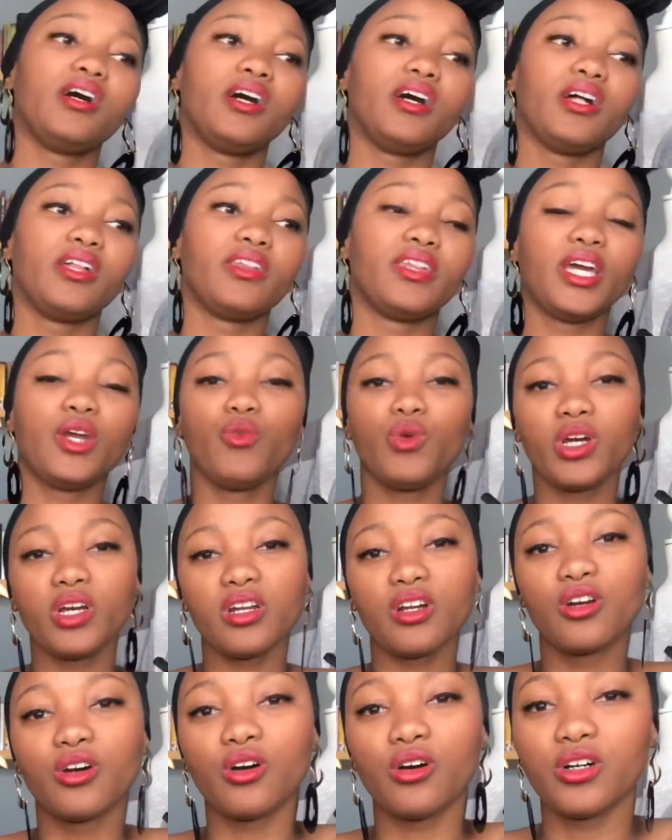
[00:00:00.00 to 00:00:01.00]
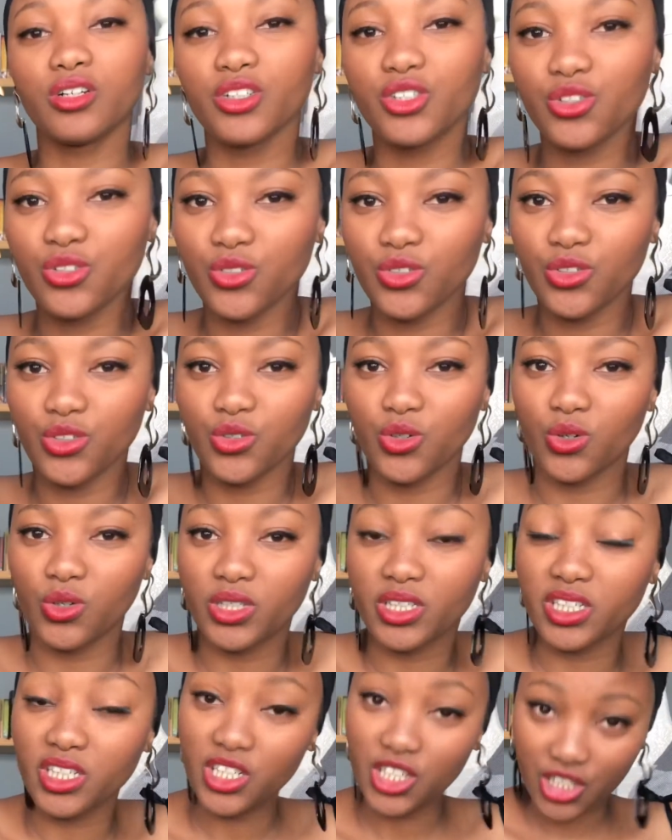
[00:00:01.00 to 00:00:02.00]
Then we're going to go on to your
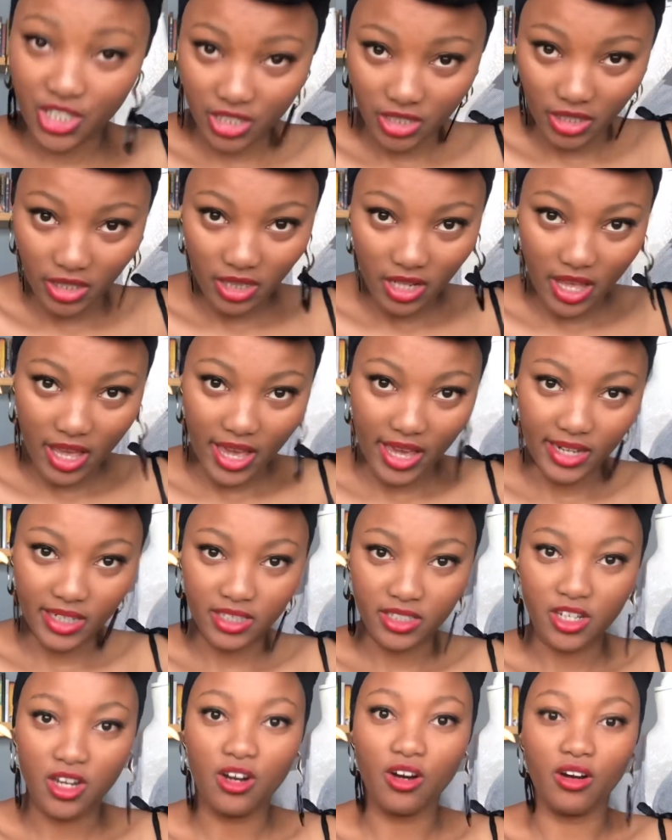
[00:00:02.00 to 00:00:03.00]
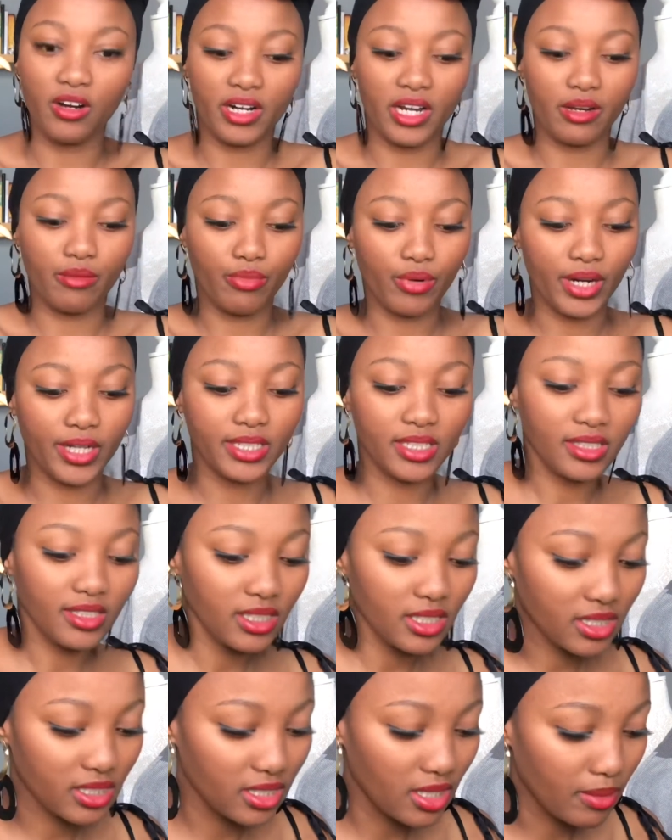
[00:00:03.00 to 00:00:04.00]
digital and online
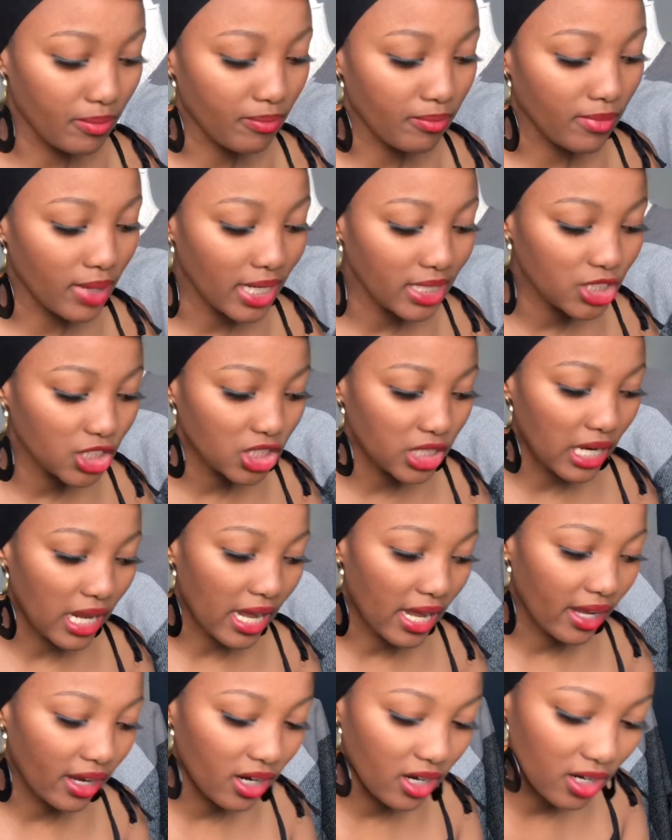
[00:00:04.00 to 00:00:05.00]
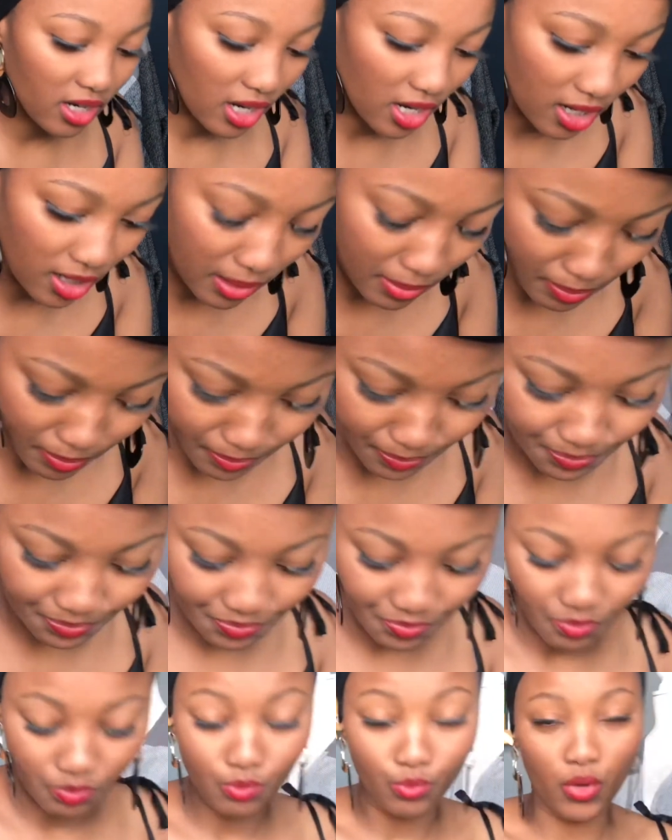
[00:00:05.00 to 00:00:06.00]
presence. Much like
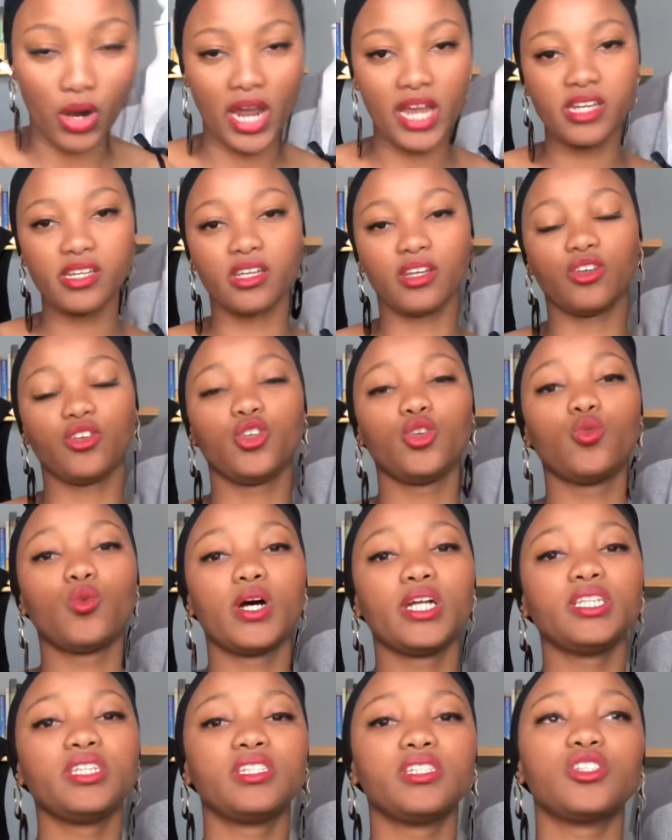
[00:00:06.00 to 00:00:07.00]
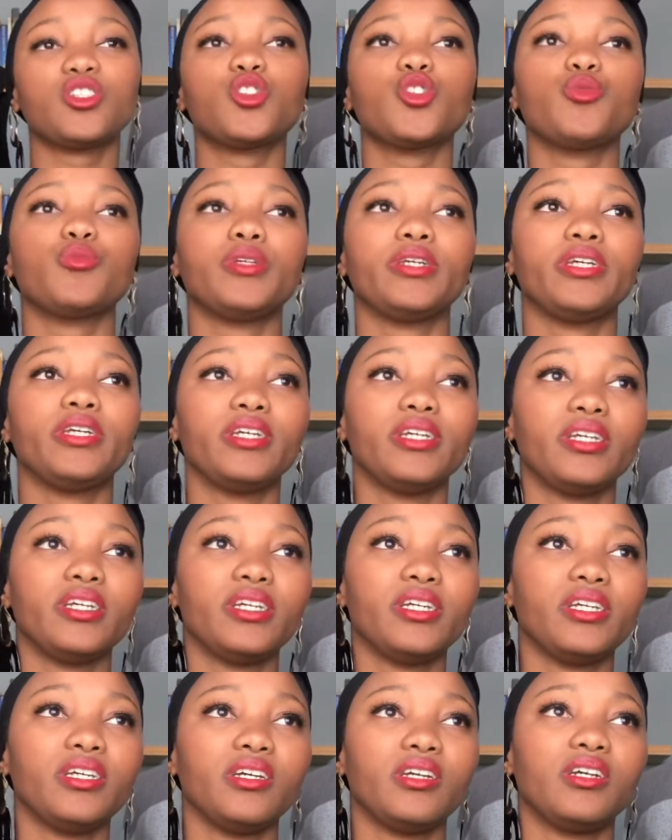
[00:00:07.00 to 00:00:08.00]
branding, you want this to be
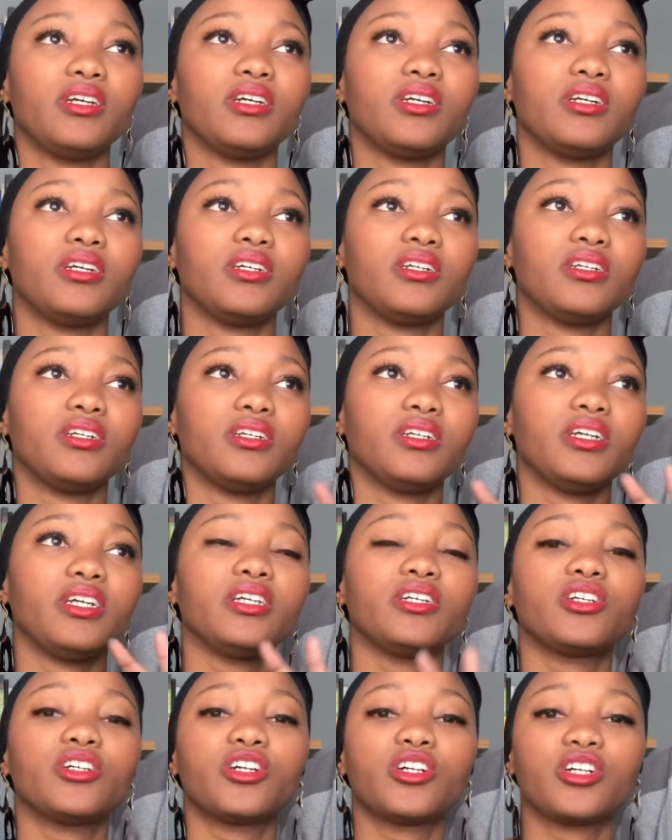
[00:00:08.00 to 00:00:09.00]
in